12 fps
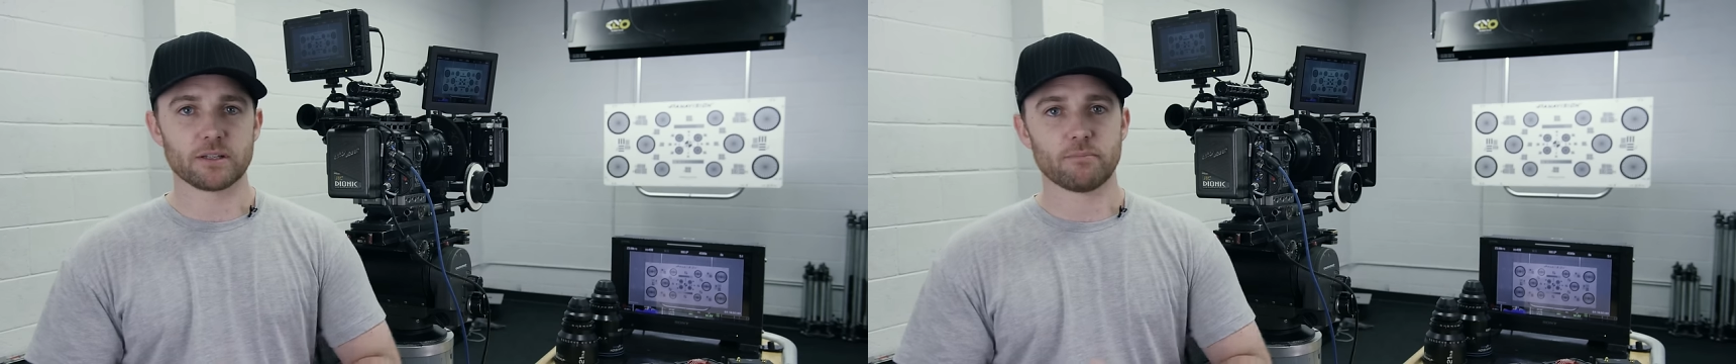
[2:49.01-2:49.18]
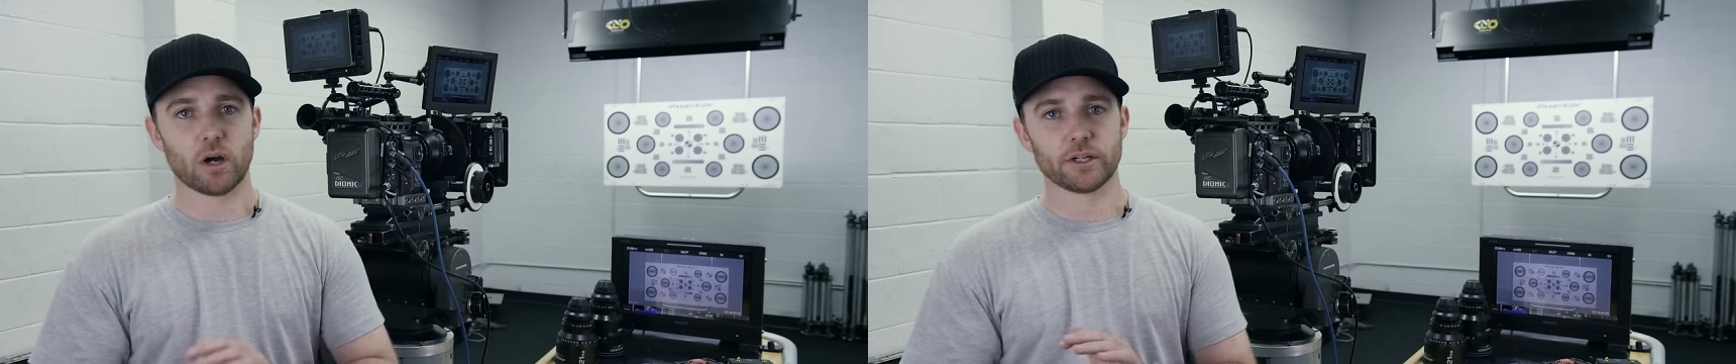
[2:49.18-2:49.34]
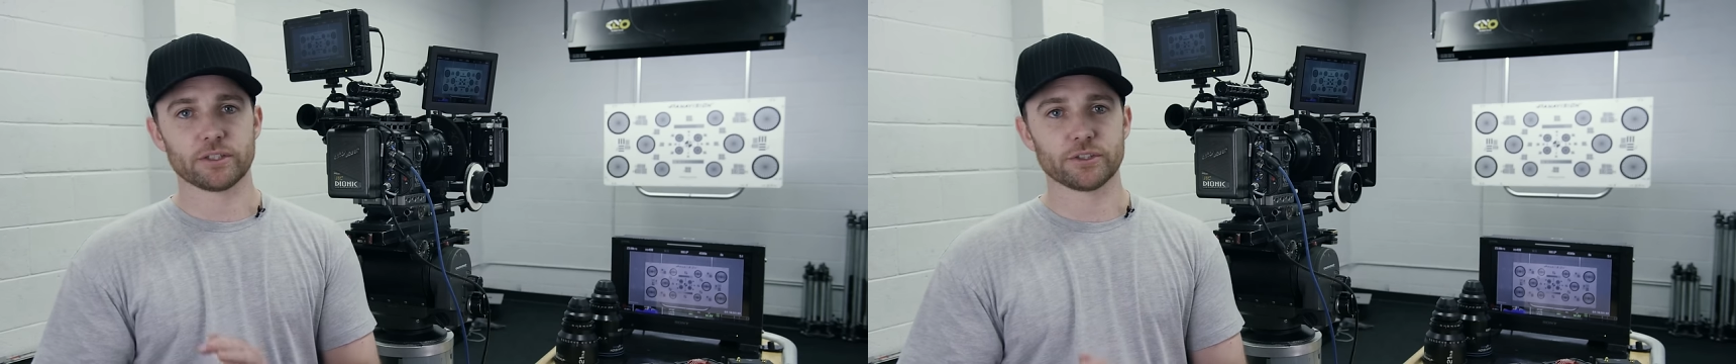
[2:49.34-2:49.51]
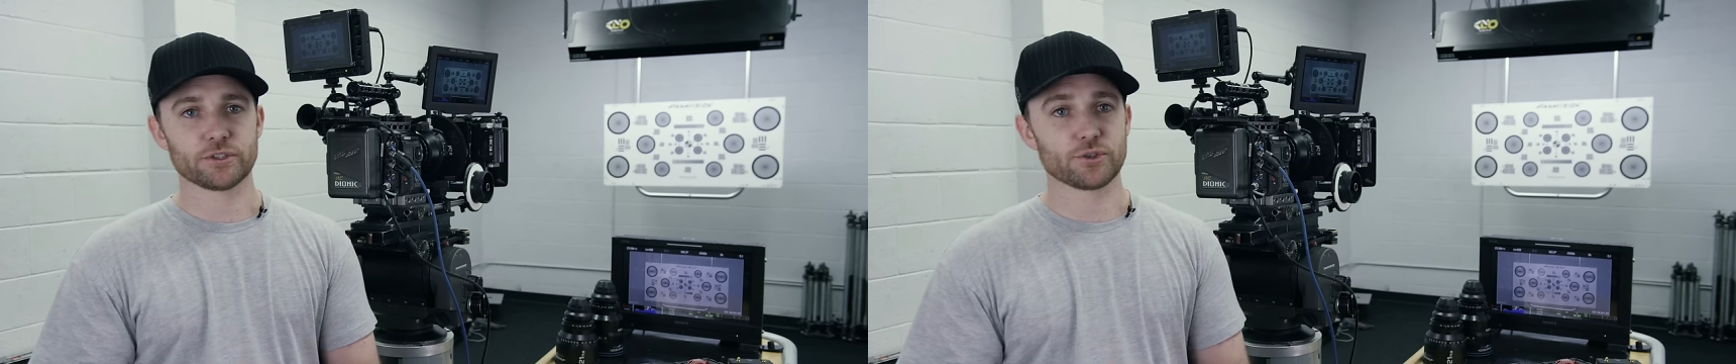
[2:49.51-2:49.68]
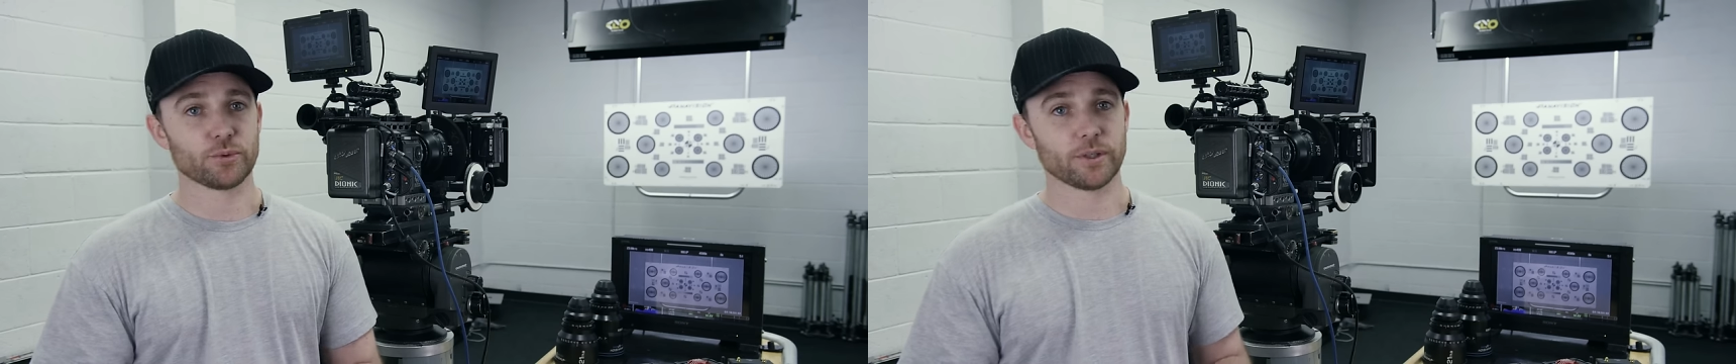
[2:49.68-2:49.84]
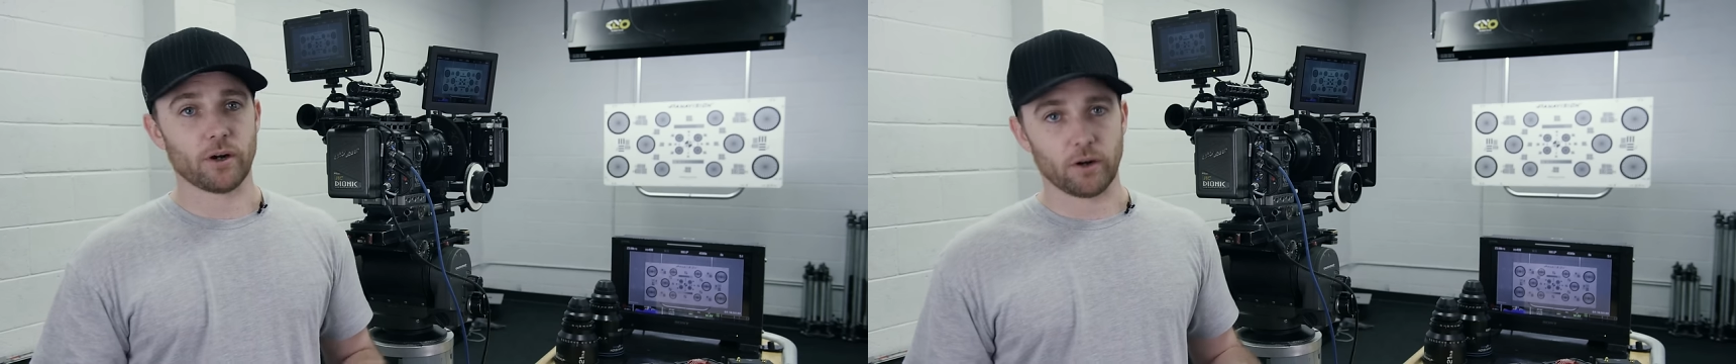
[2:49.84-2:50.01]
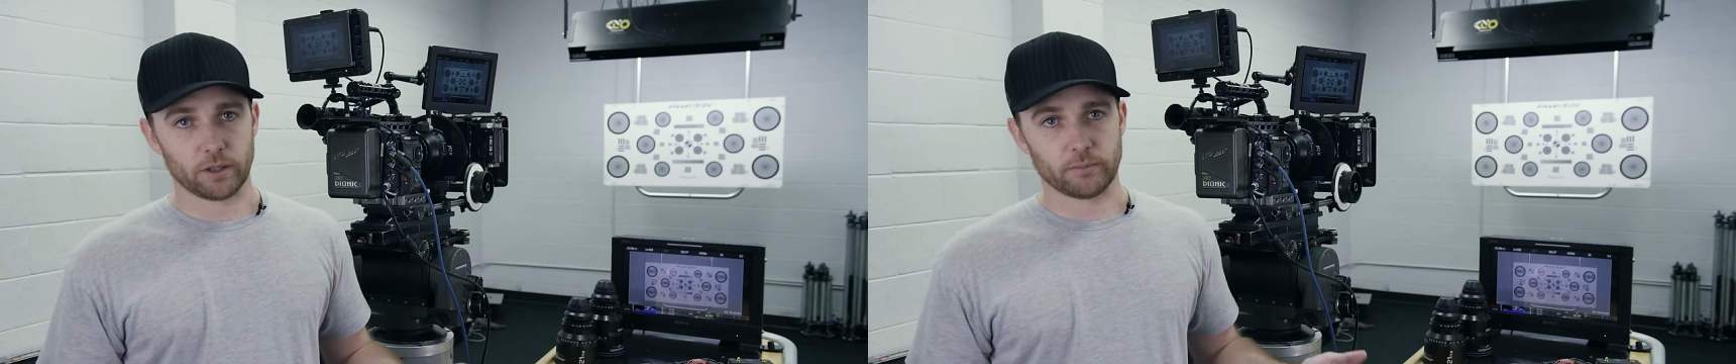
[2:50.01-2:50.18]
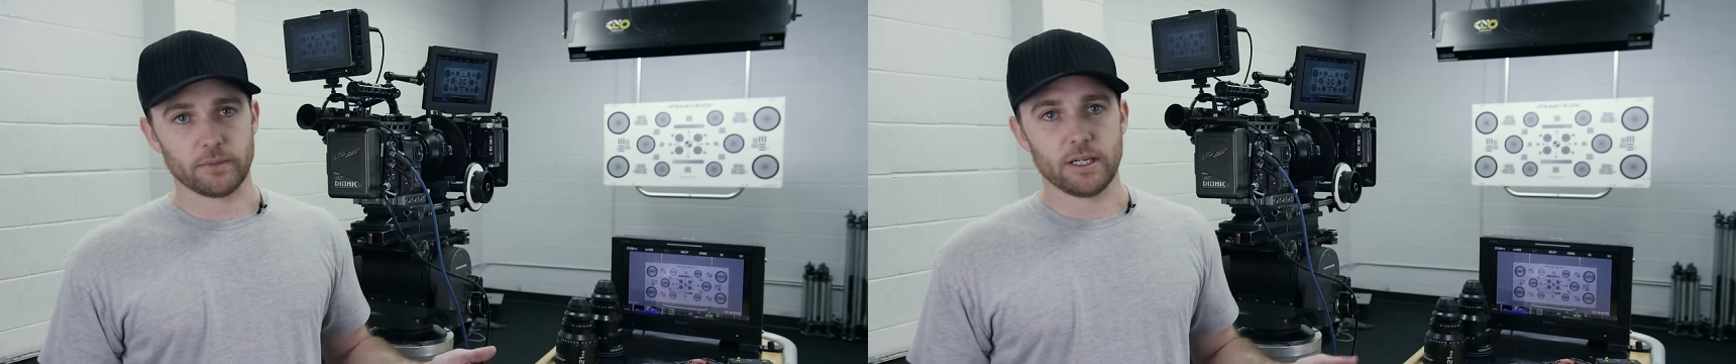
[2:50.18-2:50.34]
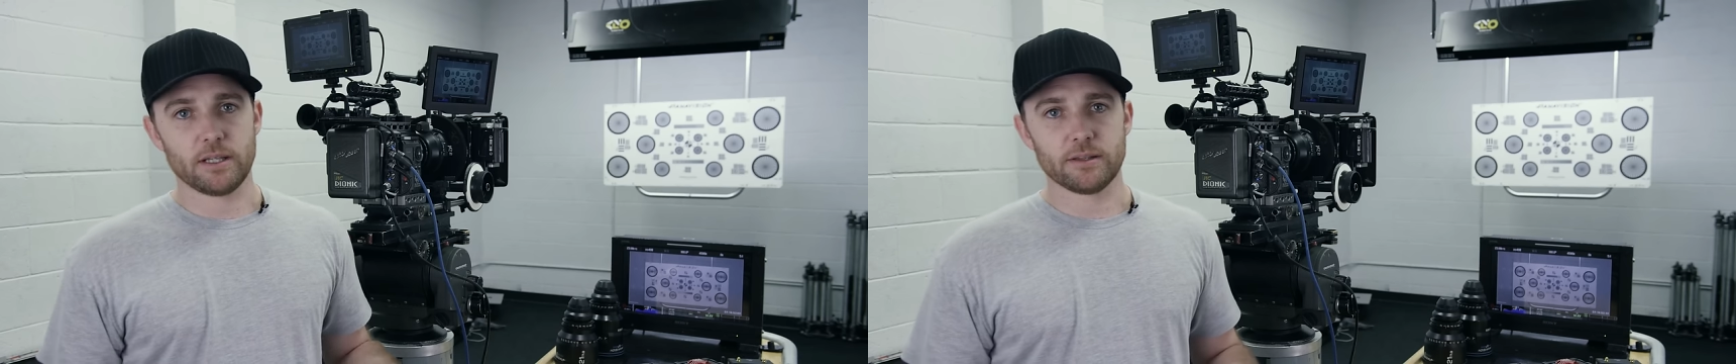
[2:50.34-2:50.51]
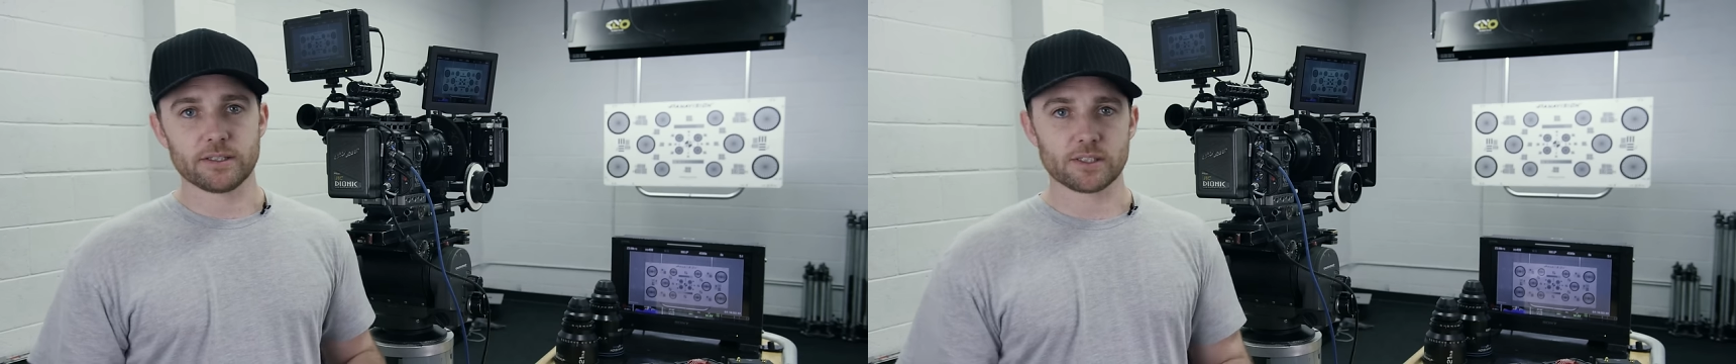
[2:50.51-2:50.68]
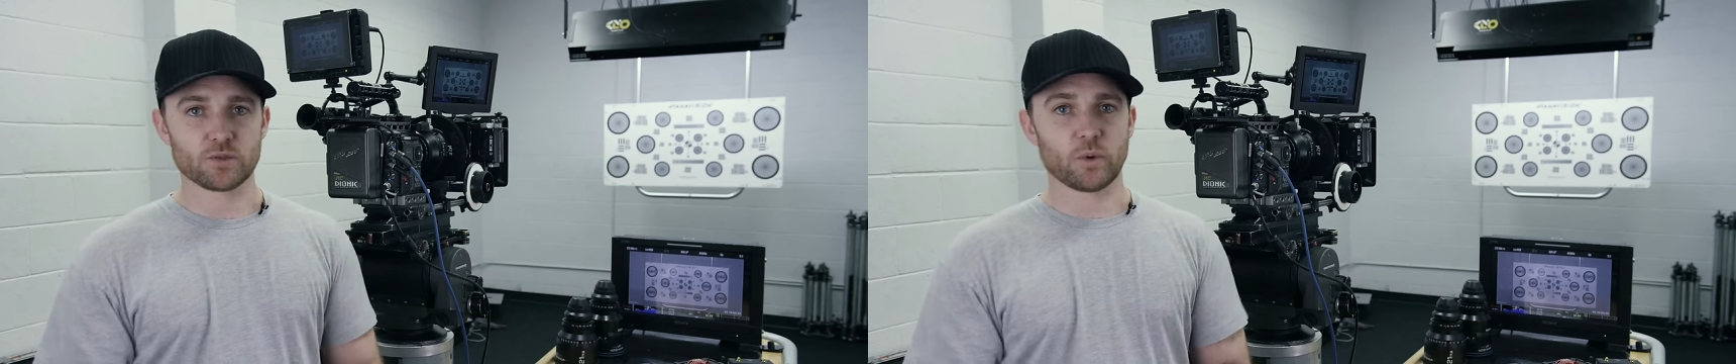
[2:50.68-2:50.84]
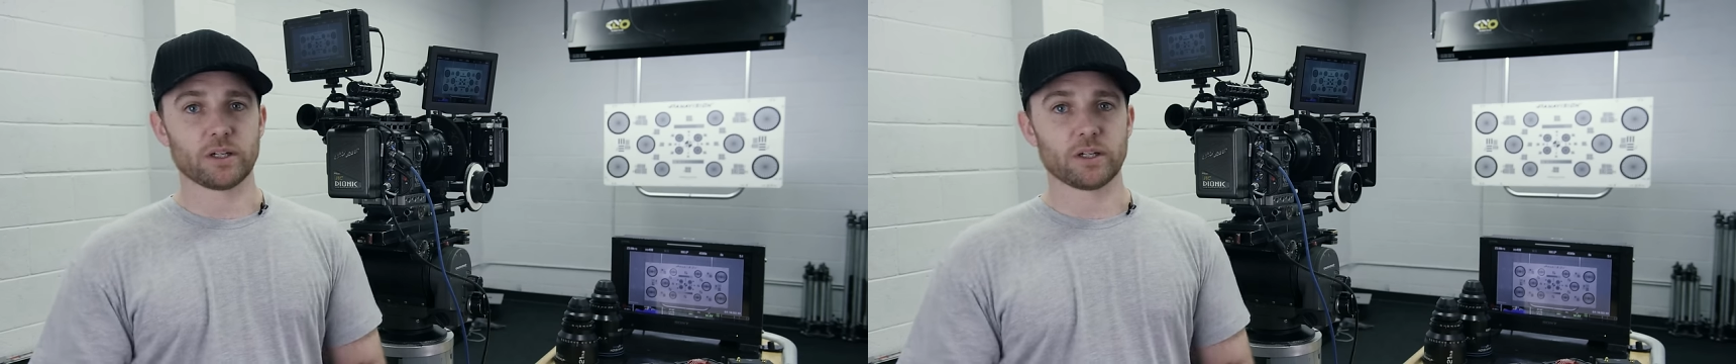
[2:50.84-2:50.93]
monitor to an arm. This is